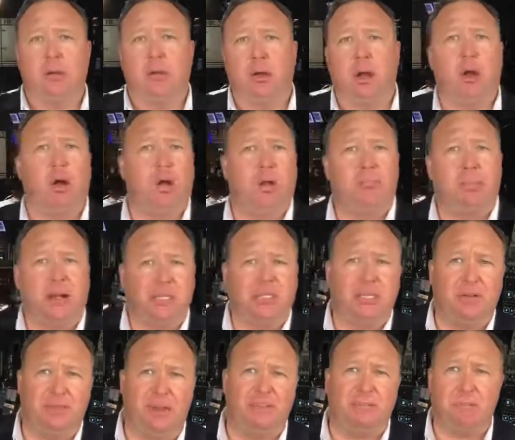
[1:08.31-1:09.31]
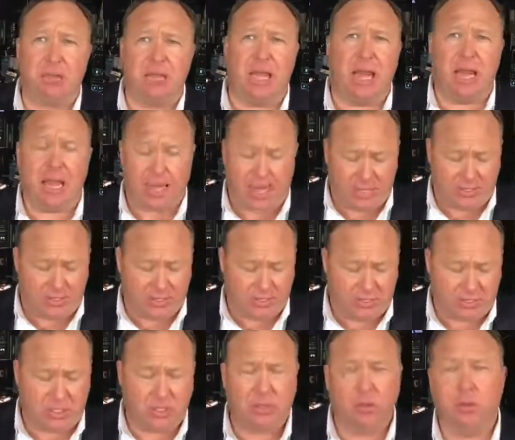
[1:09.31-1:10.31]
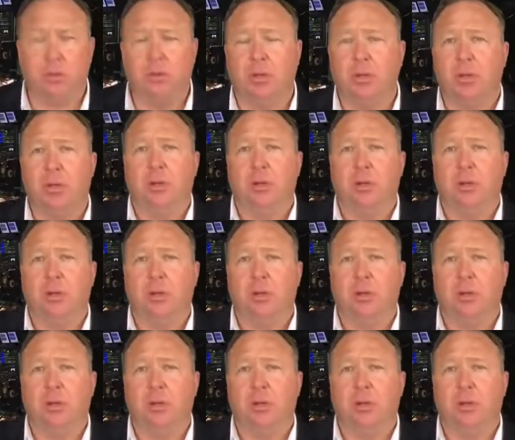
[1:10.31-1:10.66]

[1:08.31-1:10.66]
a whole bunch of FBI agents to